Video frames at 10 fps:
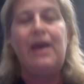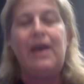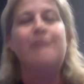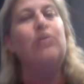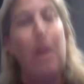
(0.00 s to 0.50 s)

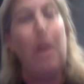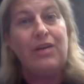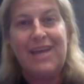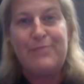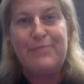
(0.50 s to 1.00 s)
For a
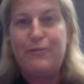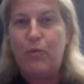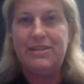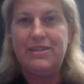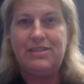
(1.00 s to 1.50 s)
long time, I've
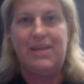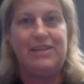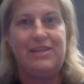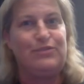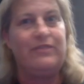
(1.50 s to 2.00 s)
wanted to
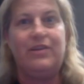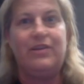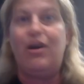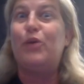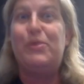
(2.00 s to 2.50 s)
make sort of
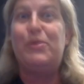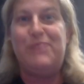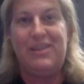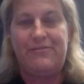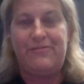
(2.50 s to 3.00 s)
a are we
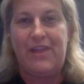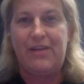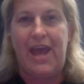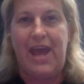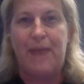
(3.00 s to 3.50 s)
being
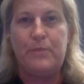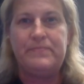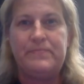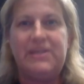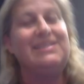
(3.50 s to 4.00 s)
fair to
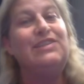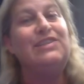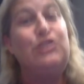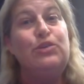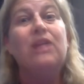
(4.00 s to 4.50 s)
Apple, because they
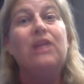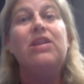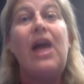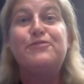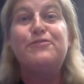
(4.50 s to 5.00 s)
do a
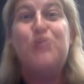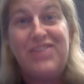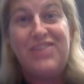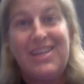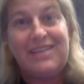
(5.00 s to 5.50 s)
lot of
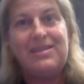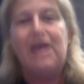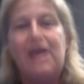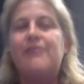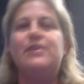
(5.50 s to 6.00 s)
good things
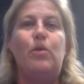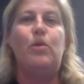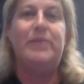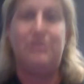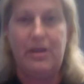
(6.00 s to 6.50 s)
that
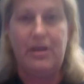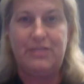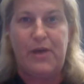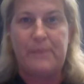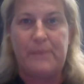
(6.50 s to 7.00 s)
nobody
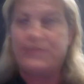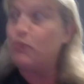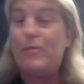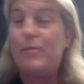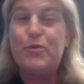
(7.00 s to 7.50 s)
talks about.
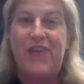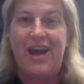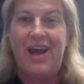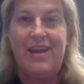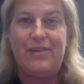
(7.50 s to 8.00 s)
Remember with
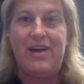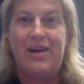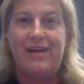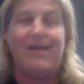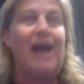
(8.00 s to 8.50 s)

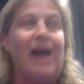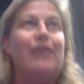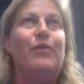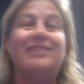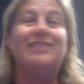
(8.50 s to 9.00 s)

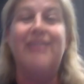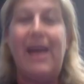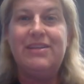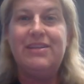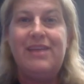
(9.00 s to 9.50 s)
iOS
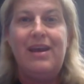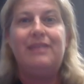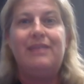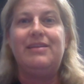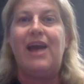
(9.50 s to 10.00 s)
11,
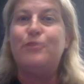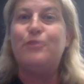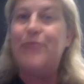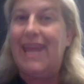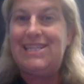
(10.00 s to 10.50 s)
the
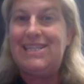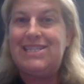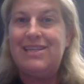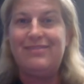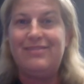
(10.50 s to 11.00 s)
iPhone
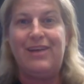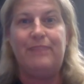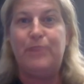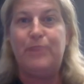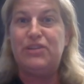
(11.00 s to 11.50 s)
8,
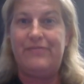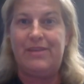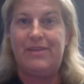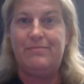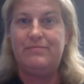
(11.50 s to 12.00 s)
a bunch of
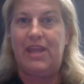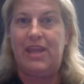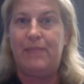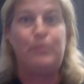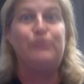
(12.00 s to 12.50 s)
them
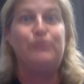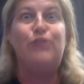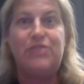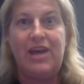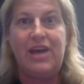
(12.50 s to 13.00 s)
came up with
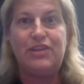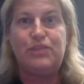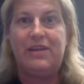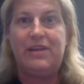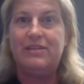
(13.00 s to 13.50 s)
no touch
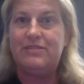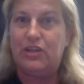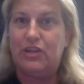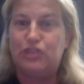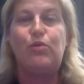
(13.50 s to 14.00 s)
because of
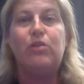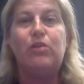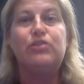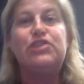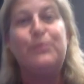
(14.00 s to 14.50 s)
a
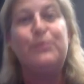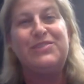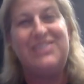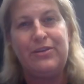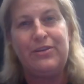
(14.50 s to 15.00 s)
controller chip
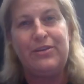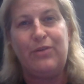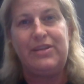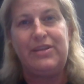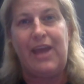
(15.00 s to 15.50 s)
was different
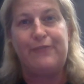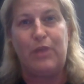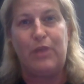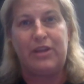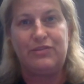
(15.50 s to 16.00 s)
the
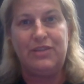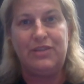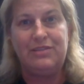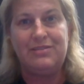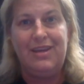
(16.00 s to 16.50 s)
aftermarket
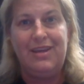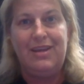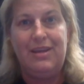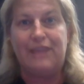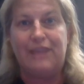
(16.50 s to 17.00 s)
screens.
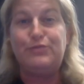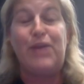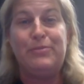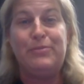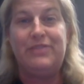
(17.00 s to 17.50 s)
Guess what
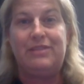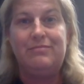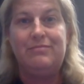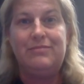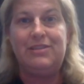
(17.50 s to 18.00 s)
Apple did?
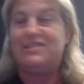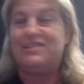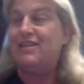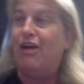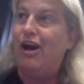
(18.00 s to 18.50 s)
Did they
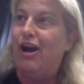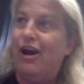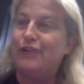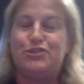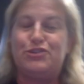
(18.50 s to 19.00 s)
say, ha
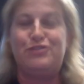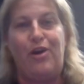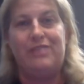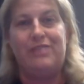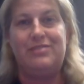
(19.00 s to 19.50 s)
ha, you should have
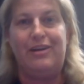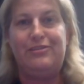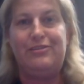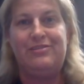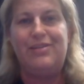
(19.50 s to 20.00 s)
gone to
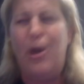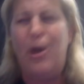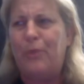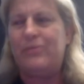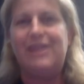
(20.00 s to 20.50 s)
us?
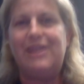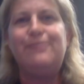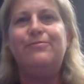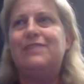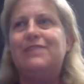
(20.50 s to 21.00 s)
No,
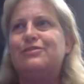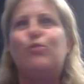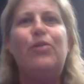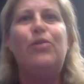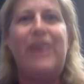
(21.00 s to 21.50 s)
they just
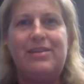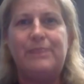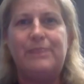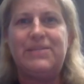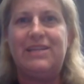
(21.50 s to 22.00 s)
rolled out an
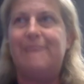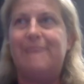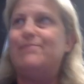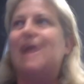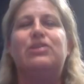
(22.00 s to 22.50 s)
update and they
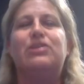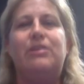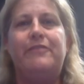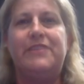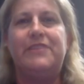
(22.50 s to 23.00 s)
magically
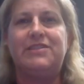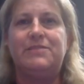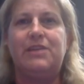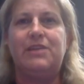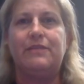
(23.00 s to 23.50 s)
all fixed
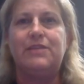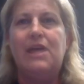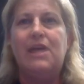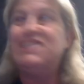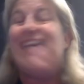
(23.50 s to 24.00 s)
themselves.
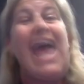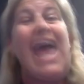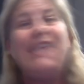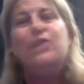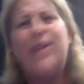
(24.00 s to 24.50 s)
Did
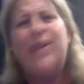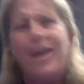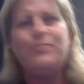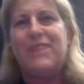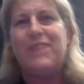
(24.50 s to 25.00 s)
anyone
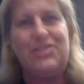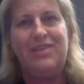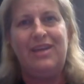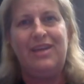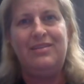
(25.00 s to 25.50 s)
ever
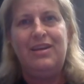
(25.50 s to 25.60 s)
mention that?